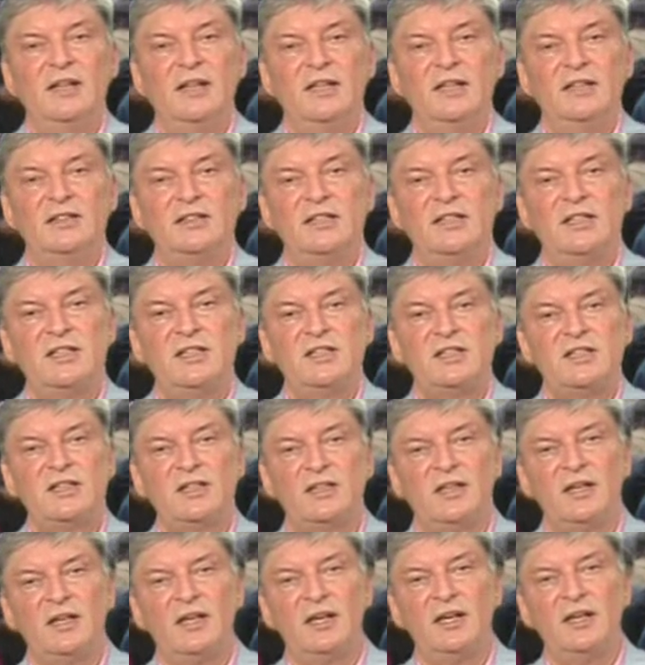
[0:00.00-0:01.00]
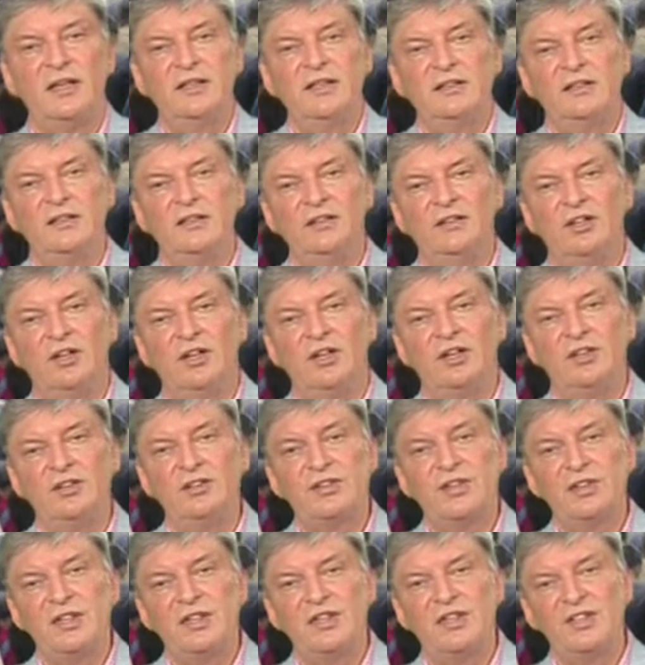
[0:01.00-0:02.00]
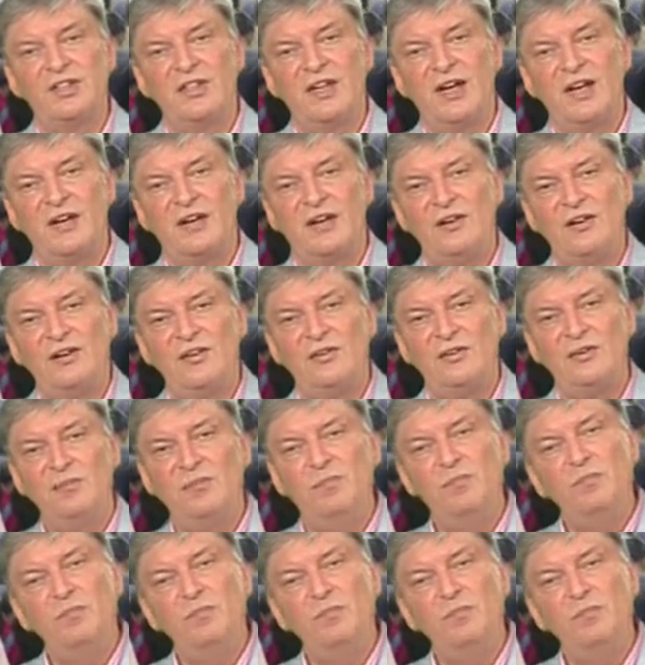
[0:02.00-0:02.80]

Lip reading: It is like God is now